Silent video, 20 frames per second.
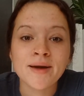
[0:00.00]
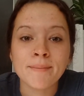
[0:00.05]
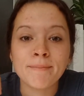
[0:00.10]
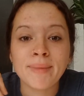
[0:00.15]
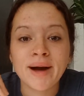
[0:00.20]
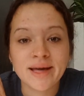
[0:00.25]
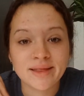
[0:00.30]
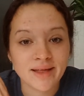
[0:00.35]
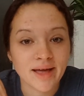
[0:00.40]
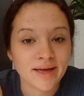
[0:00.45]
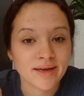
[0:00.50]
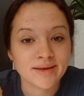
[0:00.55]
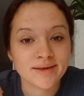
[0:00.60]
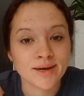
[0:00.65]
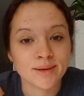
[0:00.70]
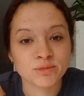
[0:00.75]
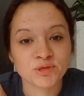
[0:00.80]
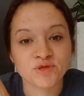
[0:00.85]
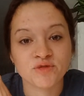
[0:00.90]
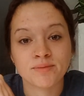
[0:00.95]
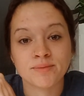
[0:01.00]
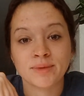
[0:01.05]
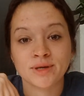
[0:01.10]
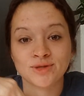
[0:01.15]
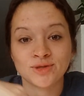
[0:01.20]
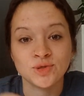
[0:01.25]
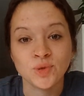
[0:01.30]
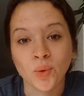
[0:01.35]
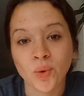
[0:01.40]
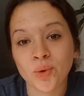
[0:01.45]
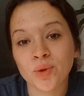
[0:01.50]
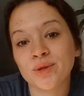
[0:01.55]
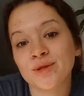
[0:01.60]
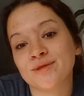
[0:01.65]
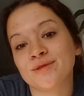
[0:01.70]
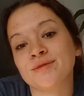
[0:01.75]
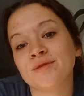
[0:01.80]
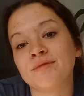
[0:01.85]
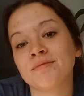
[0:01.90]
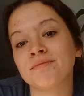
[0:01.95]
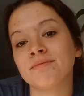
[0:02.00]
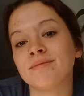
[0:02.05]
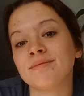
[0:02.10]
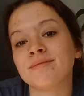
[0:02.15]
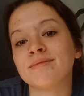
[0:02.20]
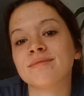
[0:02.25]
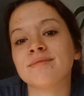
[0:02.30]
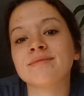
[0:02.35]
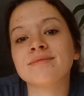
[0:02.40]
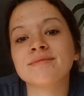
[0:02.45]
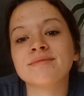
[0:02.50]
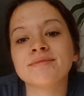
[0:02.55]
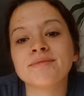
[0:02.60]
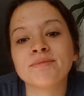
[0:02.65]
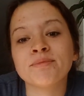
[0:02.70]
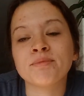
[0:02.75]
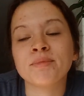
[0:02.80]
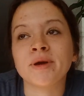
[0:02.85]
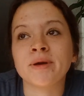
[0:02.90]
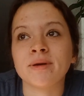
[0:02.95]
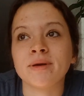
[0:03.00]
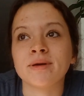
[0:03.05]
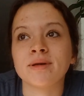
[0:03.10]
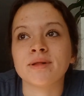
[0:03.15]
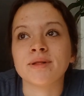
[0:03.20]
My light comes from my soul. My